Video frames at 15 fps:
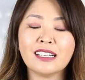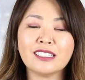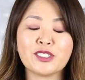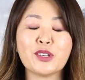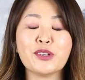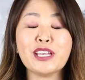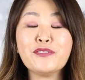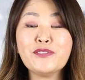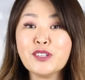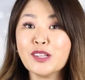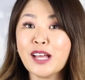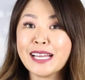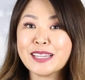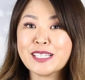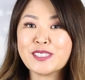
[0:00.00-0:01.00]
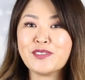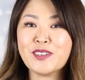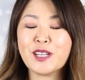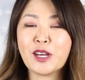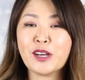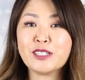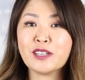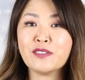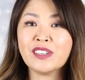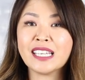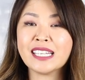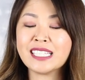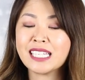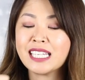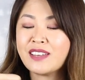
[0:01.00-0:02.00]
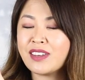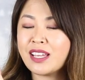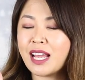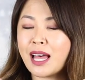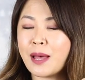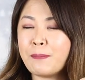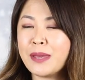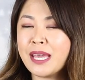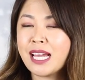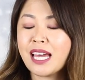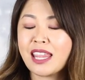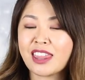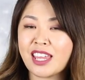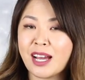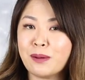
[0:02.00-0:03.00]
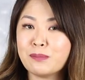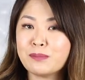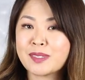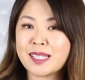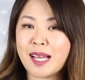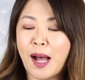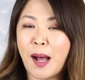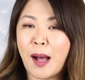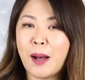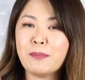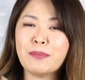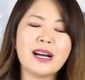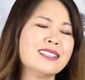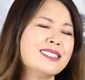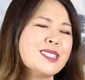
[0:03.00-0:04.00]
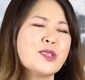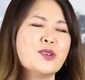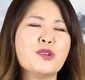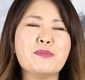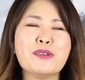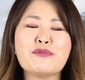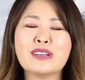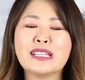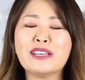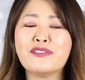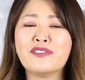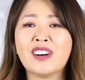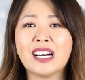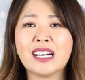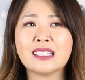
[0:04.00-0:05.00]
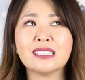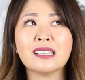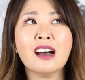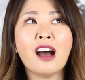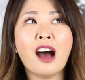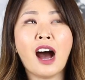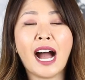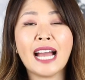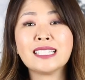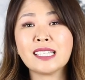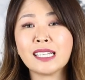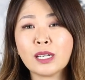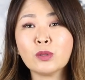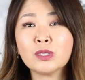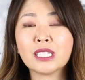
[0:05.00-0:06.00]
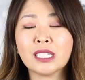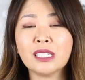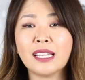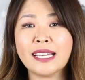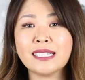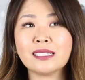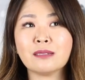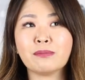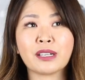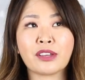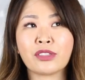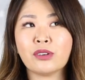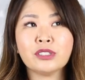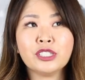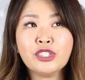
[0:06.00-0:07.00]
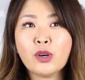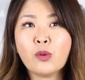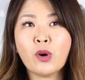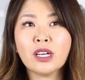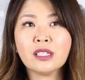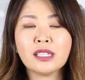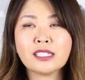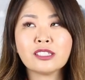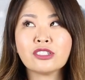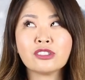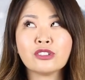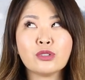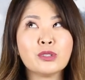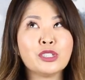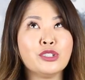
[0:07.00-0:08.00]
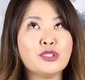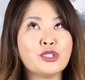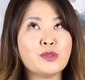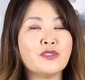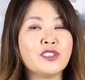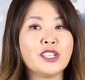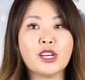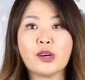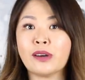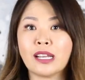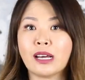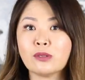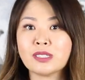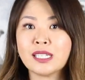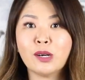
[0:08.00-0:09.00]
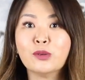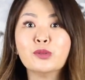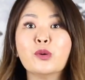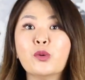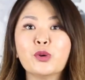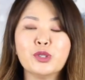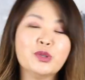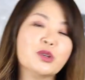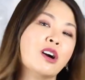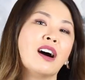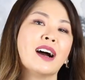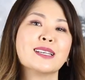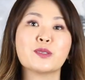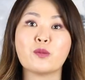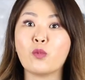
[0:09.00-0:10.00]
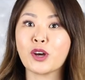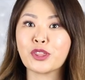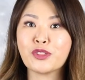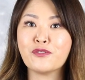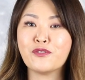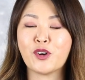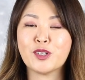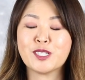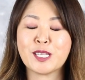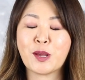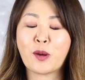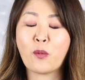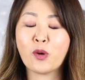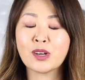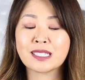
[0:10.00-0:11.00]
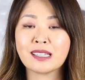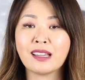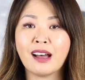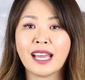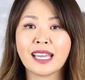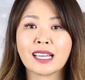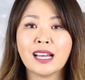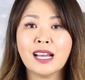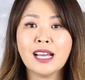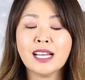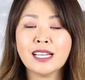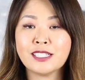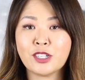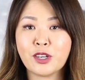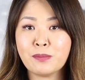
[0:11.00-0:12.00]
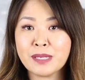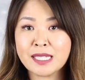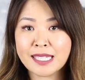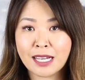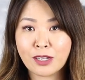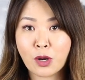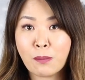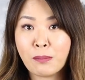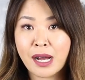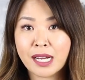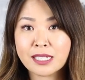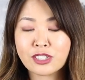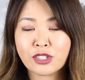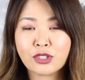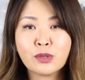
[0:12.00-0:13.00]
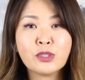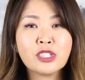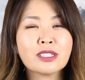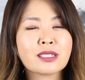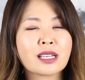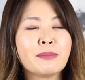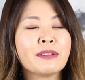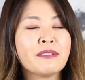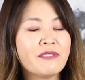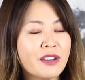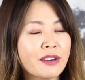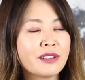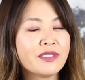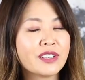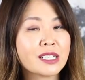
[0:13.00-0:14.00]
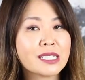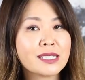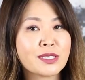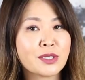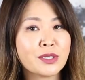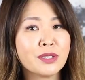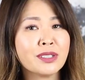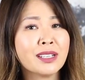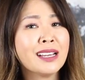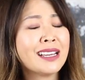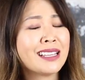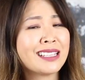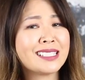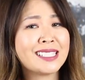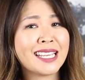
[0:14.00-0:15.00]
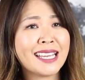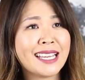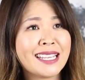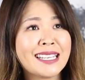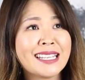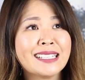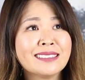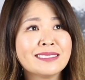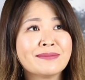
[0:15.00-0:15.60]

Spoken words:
So if you like this video, don't forget to give it a big thumbs up. I just thought it'd be really fun. I said I would collate it, but I thought, you know what? Let's just do a YouTube video and I'll tell all you guys what the voting was like. Don't miss out on part two, which is coming very, very soon. The 10